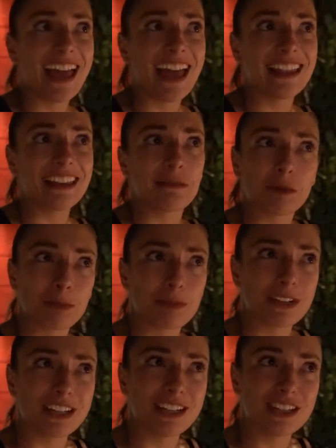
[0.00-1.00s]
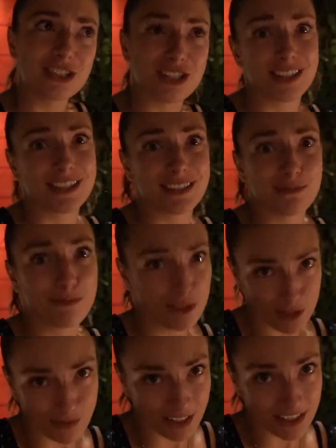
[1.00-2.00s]
And it would be just
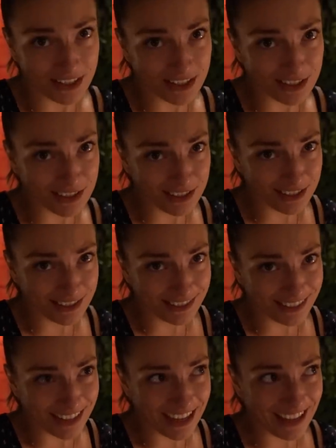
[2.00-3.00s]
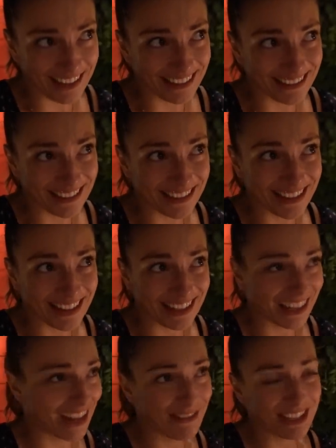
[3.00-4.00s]
fish fingers. And
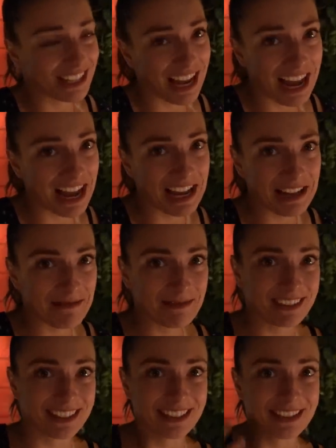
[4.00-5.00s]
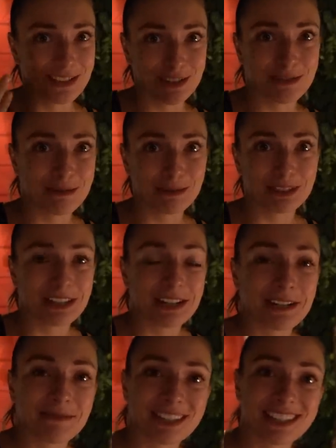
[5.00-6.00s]
like every time the server would
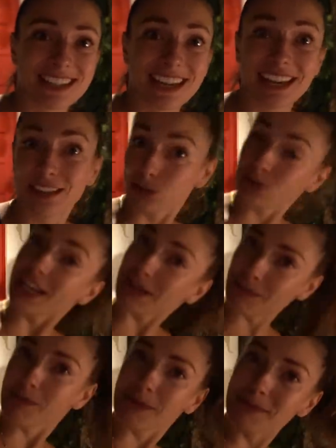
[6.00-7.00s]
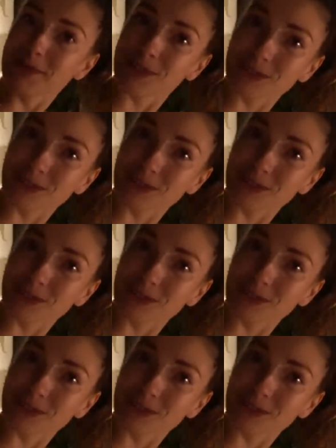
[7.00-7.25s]
come and say, today we will be